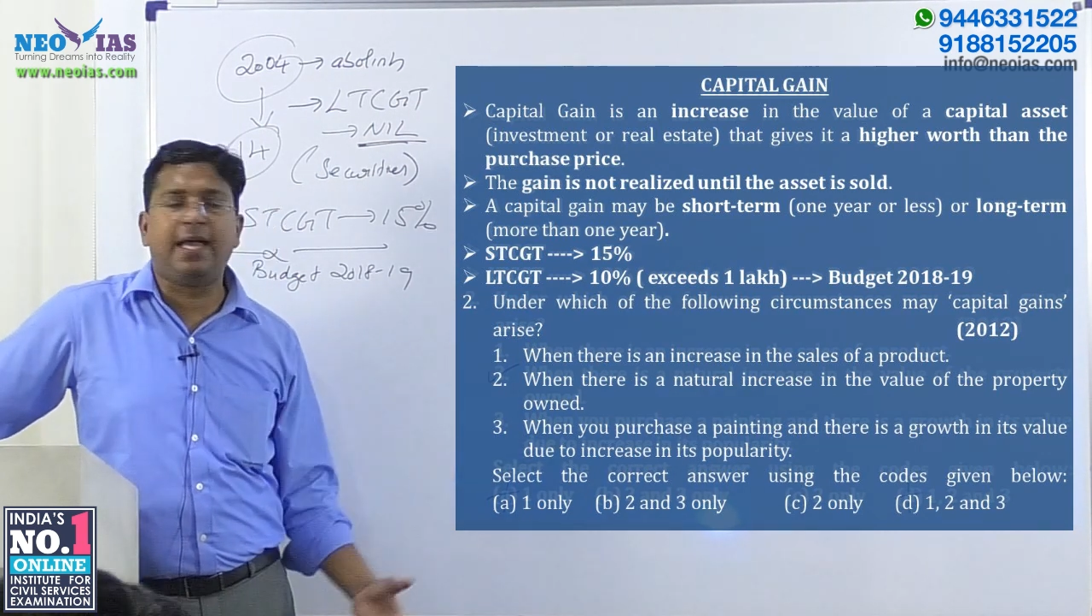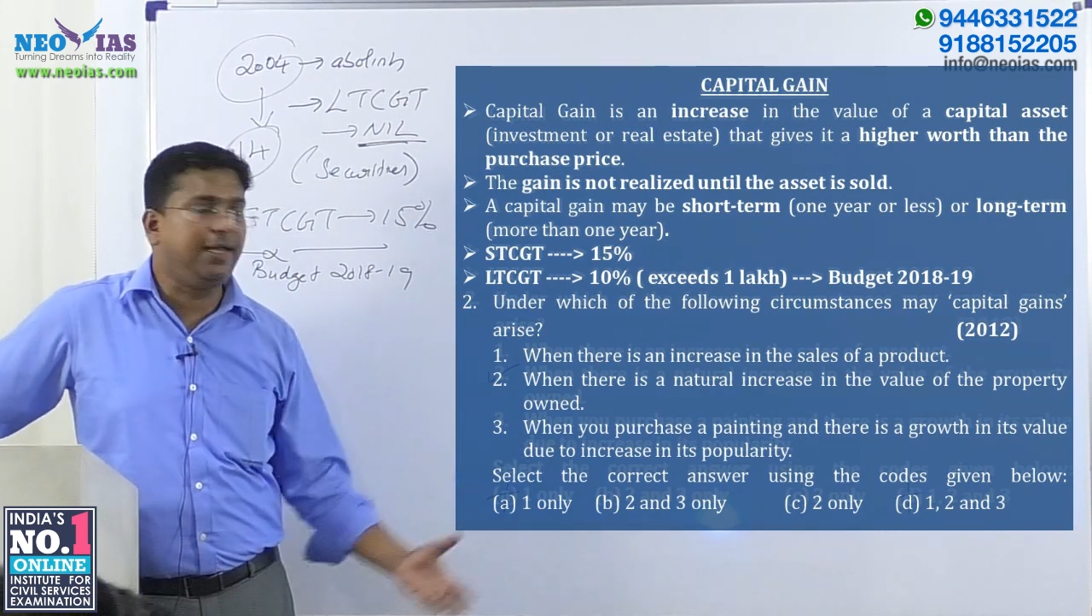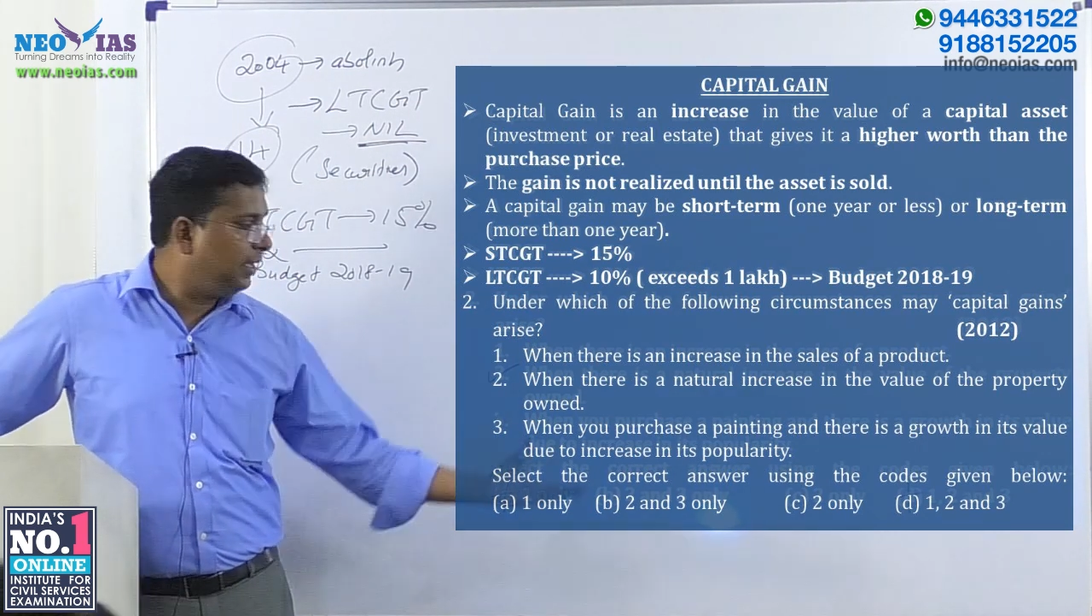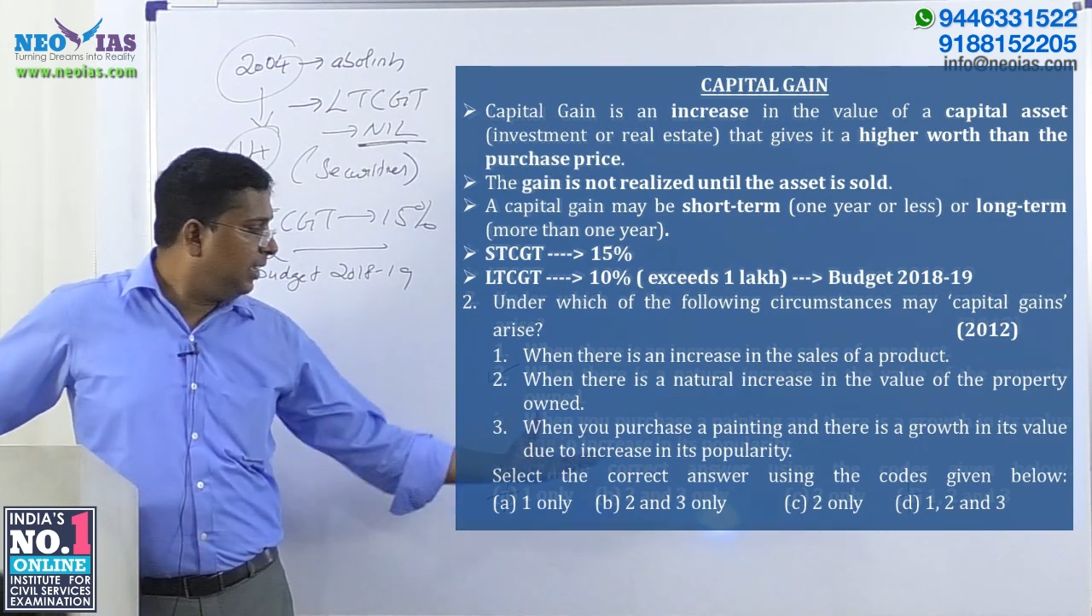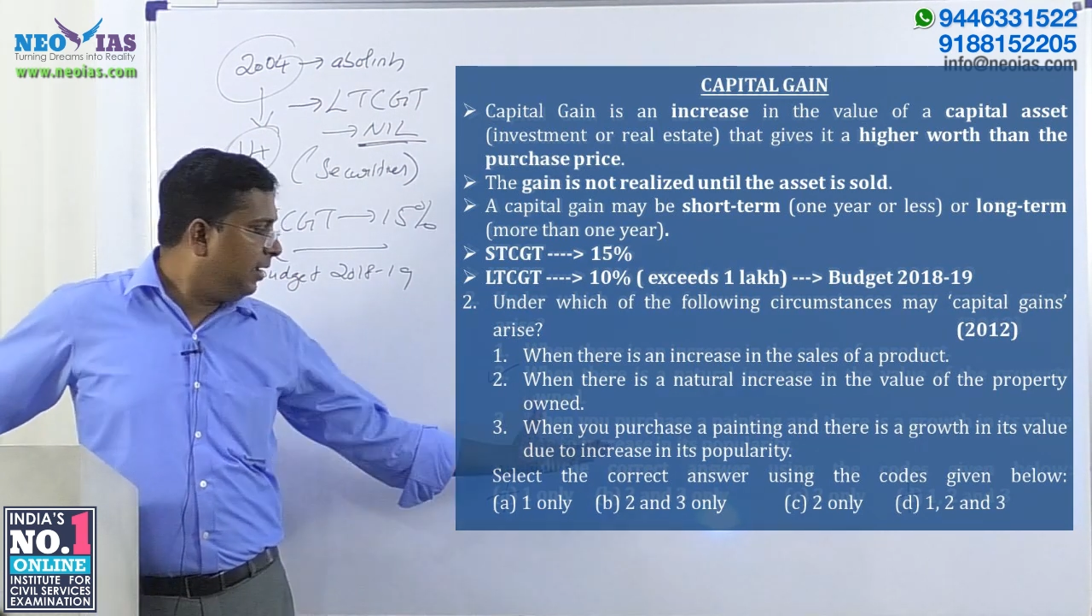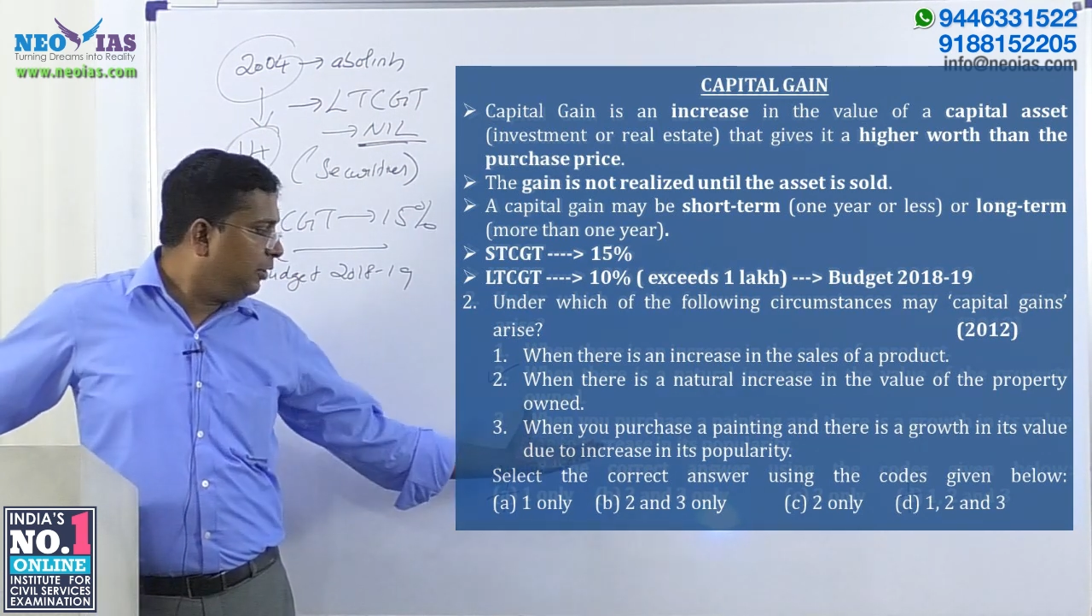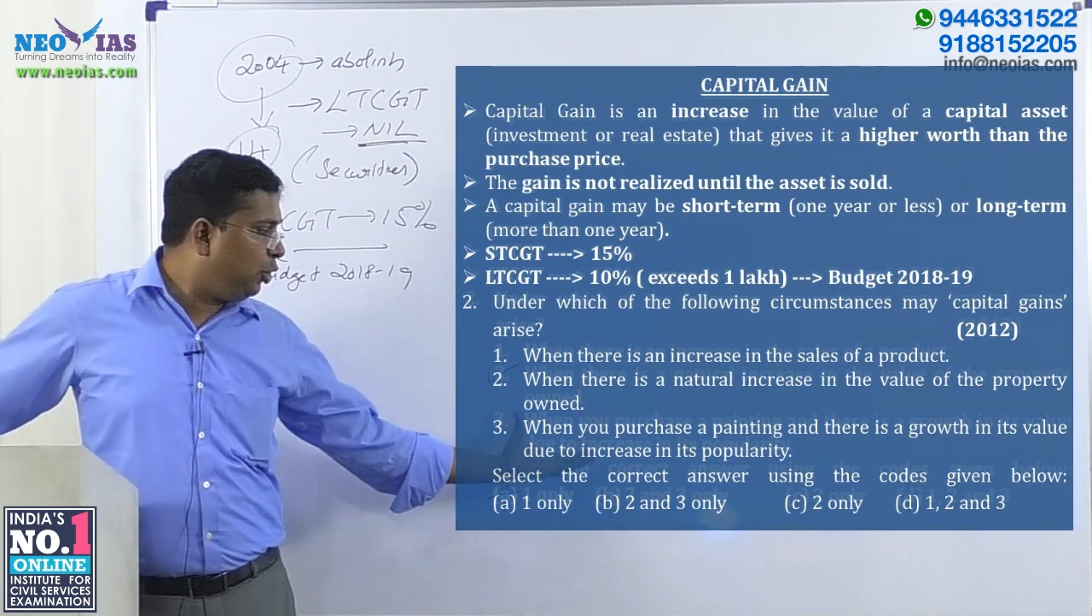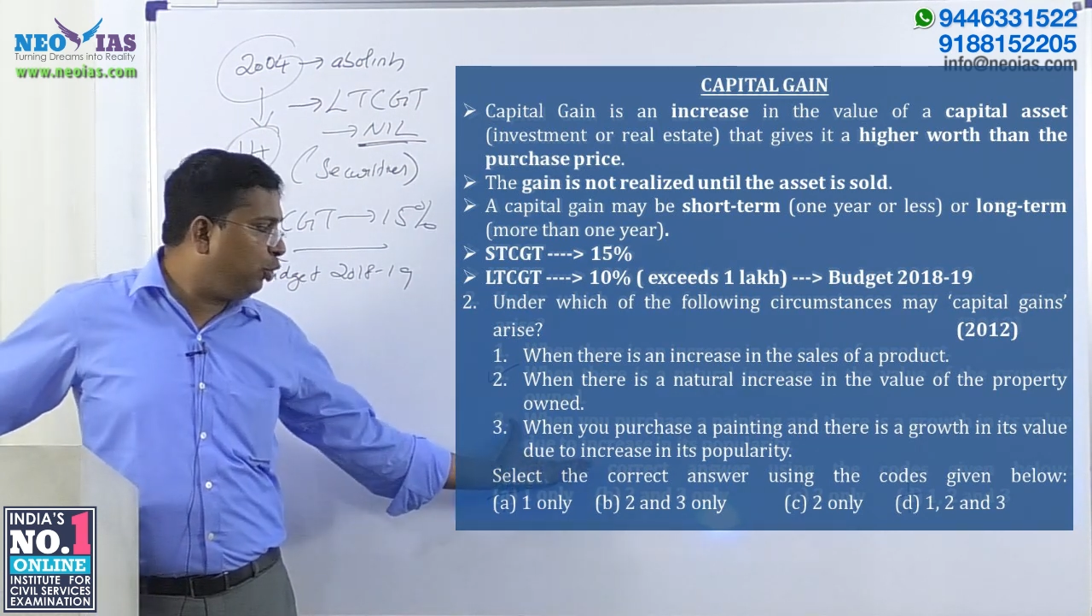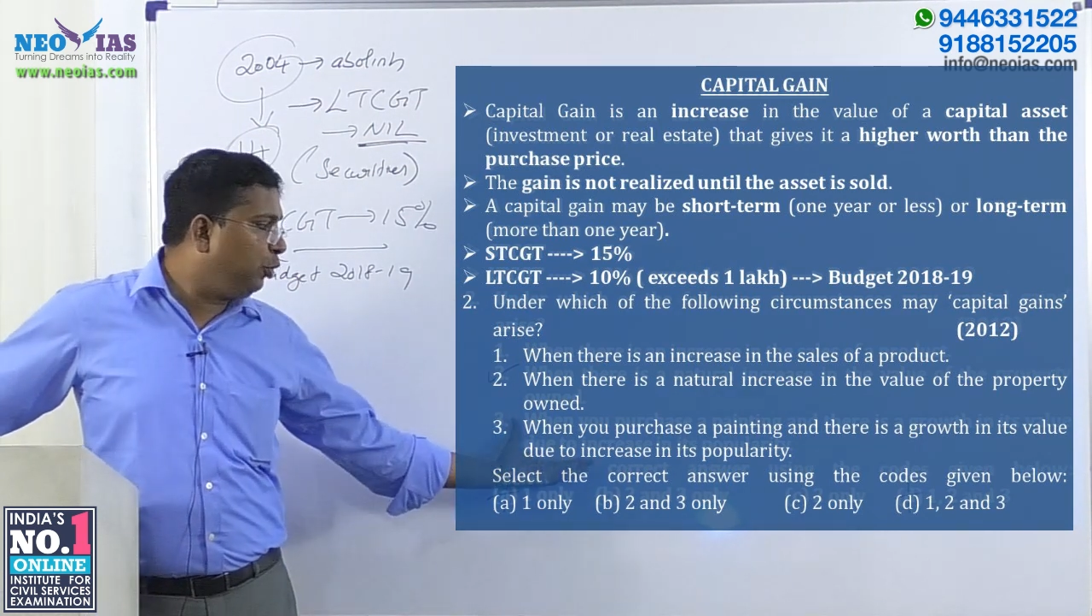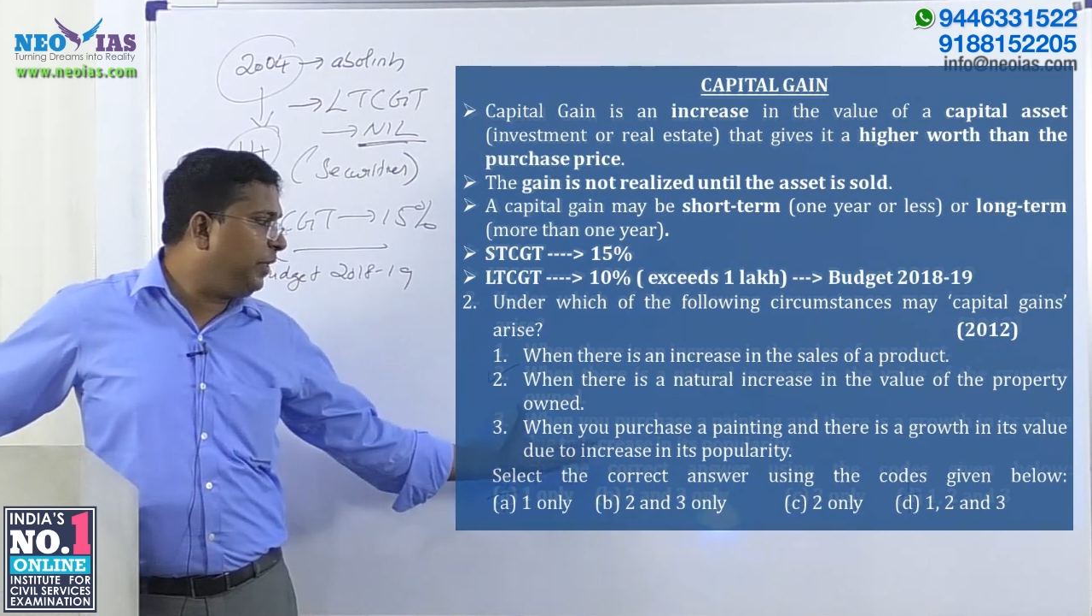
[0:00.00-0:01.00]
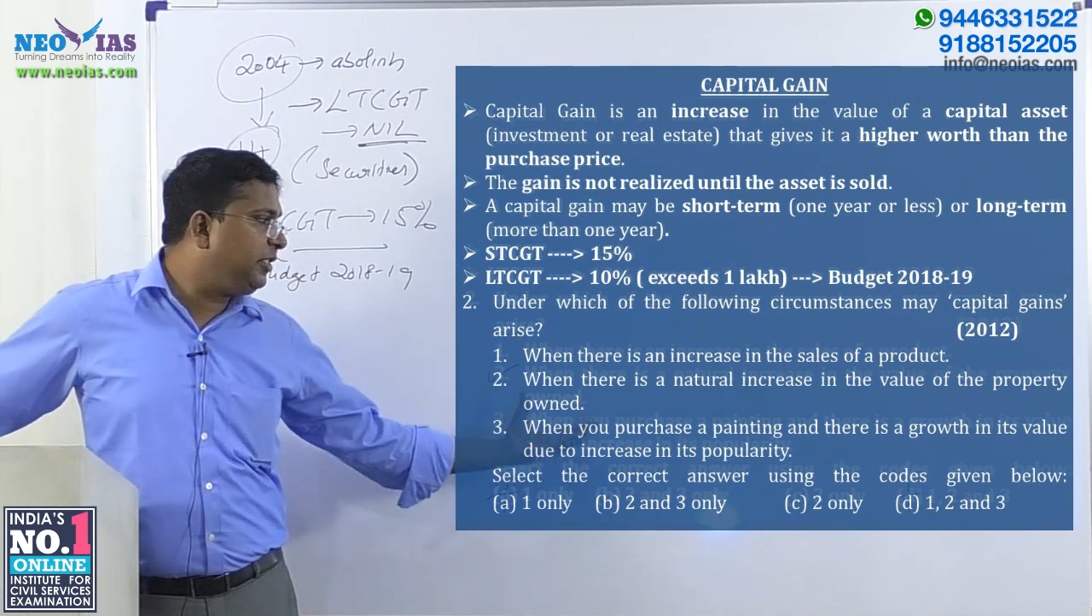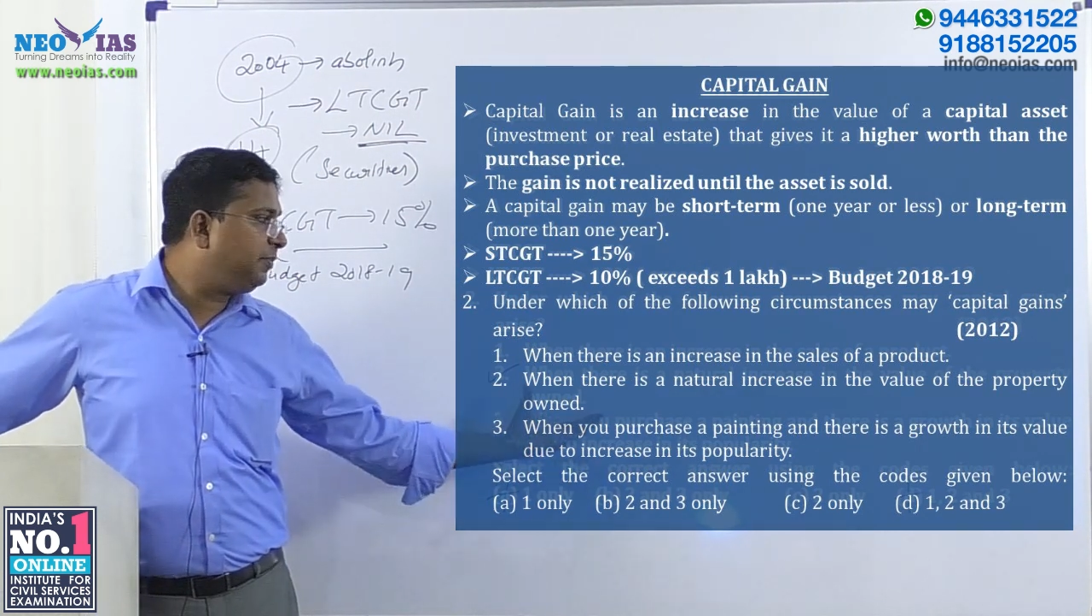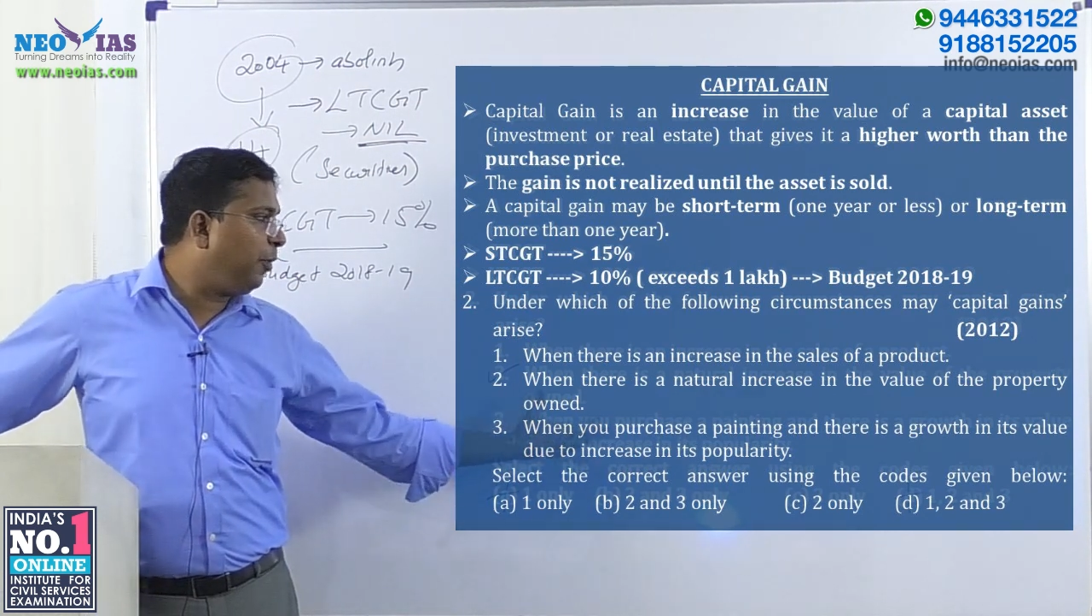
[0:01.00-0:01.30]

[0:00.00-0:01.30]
that due to its